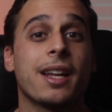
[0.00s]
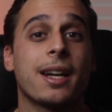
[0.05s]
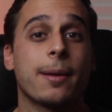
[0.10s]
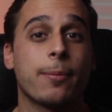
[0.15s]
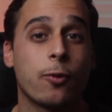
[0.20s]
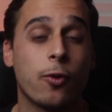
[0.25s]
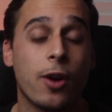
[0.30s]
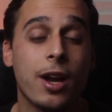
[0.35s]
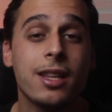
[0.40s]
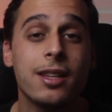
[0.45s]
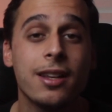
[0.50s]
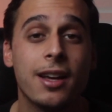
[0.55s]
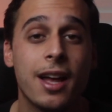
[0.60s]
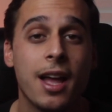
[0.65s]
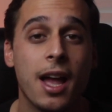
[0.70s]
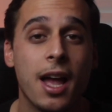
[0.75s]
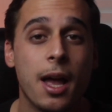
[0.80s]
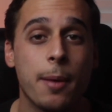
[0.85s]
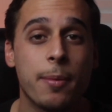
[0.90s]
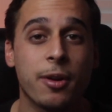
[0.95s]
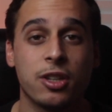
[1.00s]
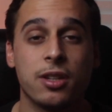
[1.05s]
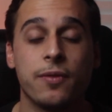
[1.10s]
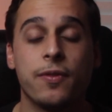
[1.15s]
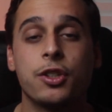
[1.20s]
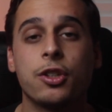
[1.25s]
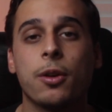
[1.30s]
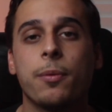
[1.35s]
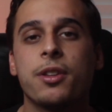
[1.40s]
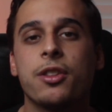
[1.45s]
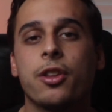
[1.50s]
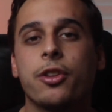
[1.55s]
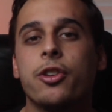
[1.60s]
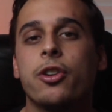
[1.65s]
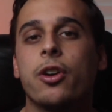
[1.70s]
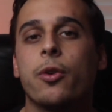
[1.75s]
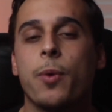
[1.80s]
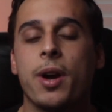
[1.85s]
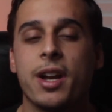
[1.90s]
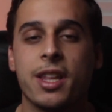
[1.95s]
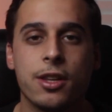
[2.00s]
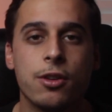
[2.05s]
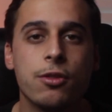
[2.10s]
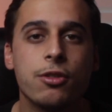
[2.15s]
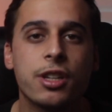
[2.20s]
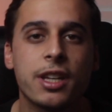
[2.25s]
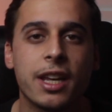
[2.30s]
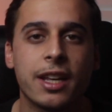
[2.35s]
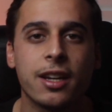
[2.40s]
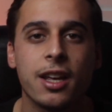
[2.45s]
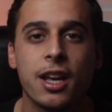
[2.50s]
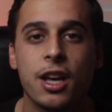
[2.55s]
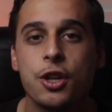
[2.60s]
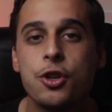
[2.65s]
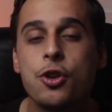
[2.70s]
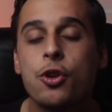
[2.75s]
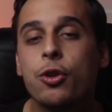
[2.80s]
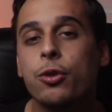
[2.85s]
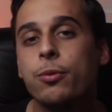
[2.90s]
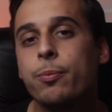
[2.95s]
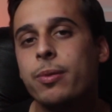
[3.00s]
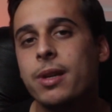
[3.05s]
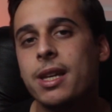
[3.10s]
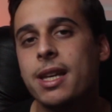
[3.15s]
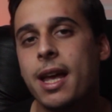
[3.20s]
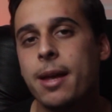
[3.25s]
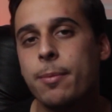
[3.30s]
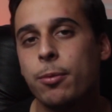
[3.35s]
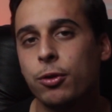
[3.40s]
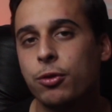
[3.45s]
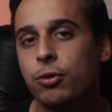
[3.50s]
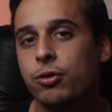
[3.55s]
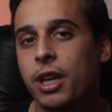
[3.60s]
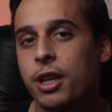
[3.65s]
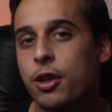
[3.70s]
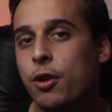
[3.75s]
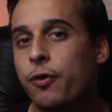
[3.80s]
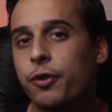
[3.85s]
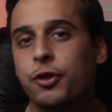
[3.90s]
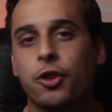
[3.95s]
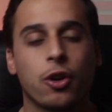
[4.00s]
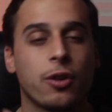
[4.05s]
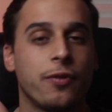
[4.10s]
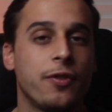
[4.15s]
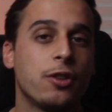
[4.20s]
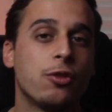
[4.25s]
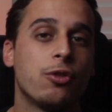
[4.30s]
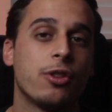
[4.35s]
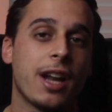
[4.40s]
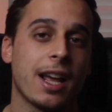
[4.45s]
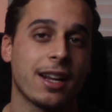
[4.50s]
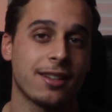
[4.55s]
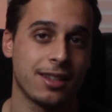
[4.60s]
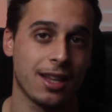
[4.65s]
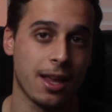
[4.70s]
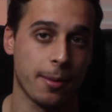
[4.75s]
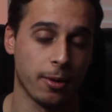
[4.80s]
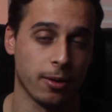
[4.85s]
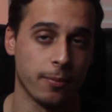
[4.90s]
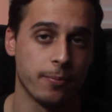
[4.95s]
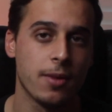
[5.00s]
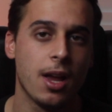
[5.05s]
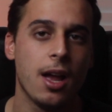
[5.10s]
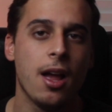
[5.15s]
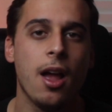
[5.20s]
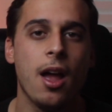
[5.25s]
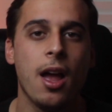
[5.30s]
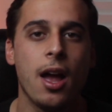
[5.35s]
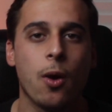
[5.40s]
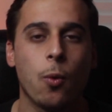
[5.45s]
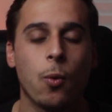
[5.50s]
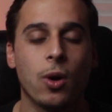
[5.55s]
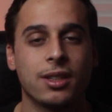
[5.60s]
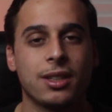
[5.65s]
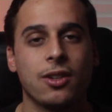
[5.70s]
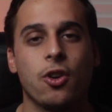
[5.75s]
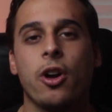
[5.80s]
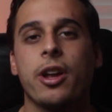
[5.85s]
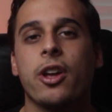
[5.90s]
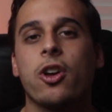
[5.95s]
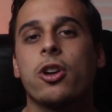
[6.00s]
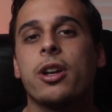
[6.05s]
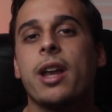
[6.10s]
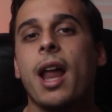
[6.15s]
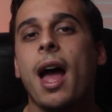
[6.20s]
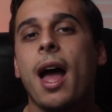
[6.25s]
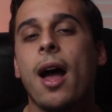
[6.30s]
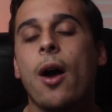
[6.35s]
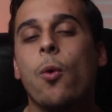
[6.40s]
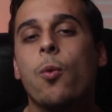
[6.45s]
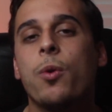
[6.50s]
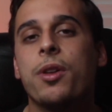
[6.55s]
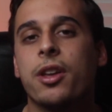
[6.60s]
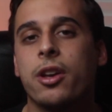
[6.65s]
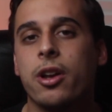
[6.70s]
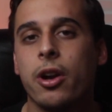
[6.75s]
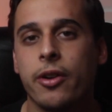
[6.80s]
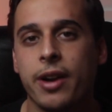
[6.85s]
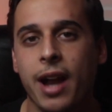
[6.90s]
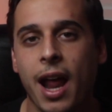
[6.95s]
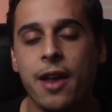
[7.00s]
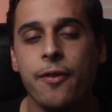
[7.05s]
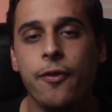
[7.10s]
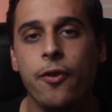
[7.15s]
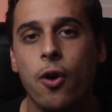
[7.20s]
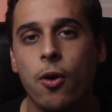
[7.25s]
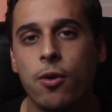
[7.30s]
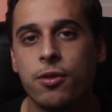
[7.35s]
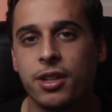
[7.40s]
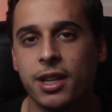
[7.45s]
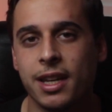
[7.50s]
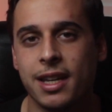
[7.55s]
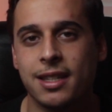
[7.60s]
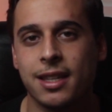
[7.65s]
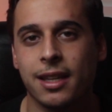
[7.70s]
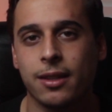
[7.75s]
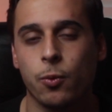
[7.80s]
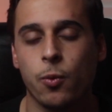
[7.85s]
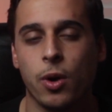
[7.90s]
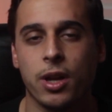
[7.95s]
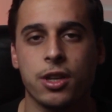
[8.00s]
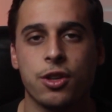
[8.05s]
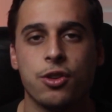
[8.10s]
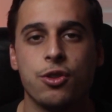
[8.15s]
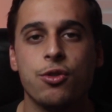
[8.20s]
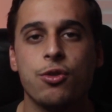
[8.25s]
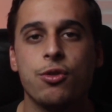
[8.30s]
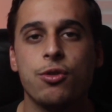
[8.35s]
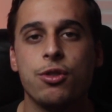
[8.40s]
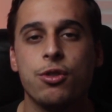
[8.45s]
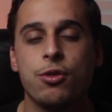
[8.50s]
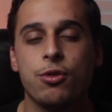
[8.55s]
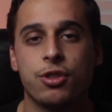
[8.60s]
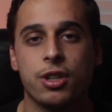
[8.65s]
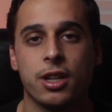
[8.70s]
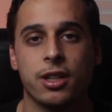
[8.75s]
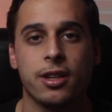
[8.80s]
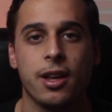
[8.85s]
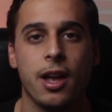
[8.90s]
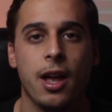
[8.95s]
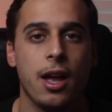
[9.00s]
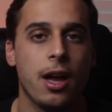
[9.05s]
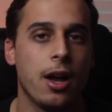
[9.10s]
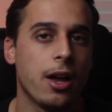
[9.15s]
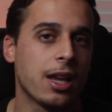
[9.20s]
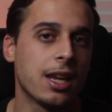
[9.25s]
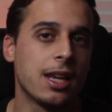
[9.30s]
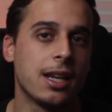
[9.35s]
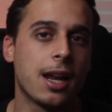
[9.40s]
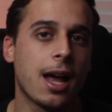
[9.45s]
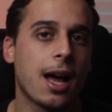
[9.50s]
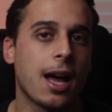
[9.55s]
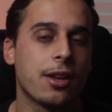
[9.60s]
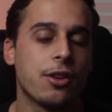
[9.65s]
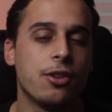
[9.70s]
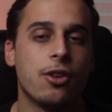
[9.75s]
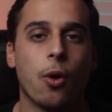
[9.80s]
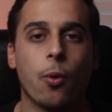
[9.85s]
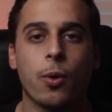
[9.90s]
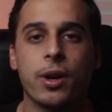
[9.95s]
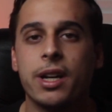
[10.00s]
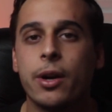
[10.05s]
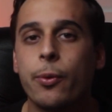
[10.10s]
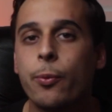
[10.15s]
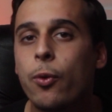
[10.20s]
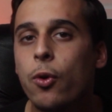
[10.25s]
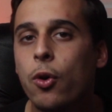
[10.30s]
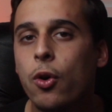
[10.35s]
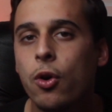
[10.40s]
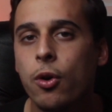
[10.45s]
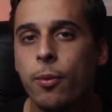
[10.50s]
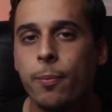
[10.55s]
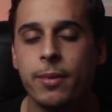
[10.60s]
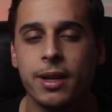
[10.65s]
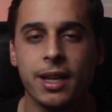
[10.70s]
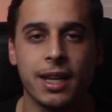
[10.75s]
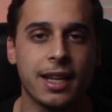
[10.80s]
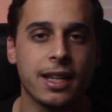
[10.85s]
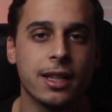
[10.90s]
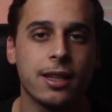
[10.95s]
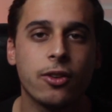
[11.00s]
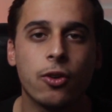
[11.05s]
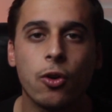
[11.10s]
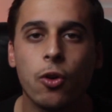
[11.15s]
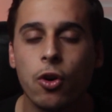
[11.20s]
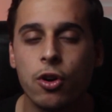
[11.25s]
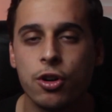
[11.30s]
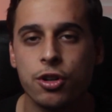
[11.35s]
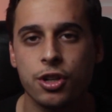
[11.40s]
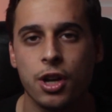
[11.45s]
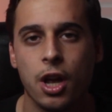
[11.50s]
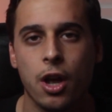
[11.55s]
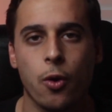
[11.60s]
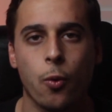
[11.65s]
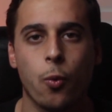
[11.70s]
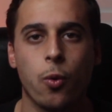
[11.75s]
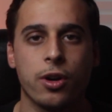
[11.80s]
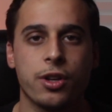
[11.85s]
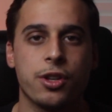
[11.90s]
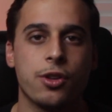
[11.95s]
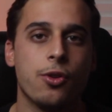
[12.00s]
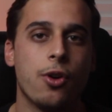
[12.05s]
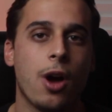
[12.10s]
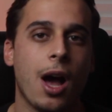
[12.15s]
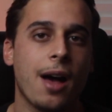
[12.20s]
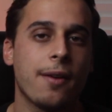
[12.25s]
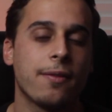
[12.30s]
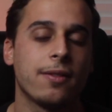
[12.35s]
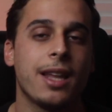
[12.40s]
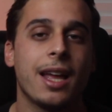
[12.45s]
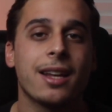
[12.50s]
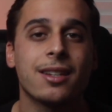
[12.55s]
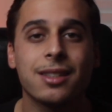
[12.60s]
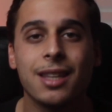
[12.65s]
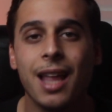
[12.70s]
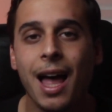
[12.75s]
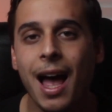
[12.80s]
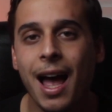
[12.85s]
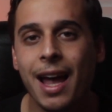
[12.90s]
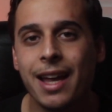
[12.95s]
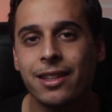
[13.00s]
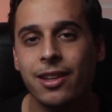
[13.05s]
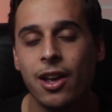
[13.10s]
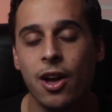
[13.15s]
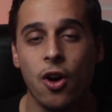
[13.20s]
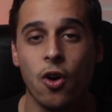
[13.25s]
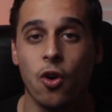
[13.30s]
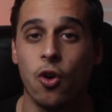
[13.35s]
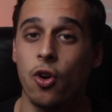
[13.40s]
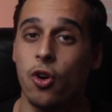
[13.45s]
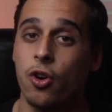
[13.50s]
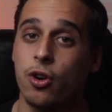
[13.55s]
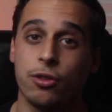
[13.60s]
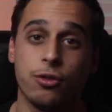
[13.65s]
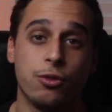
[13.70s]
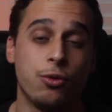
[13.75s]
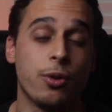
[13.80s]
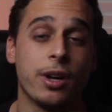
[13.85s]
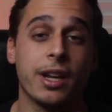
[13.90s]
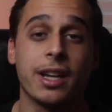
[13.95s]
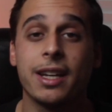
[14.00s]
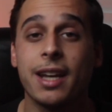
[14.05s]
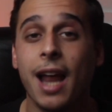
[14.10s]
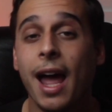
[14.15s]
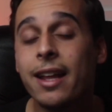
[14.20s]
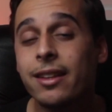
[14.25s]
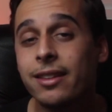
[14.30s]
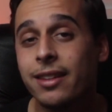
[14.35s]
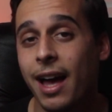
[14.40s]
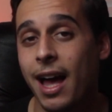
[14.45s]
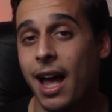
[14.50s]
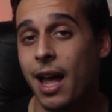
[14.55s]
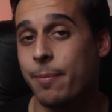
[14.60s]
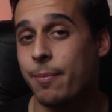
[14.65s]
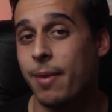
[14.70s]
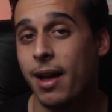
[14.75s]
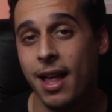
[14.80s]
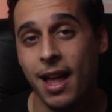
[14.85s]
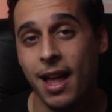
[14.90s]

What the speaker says: an upgrade, because if it's something that you're already using it, you could be able to take your photography to the next level. What's going on now with the current iPhones is that when you use it in a, you know, in a room indoors where you have less light or during nighttime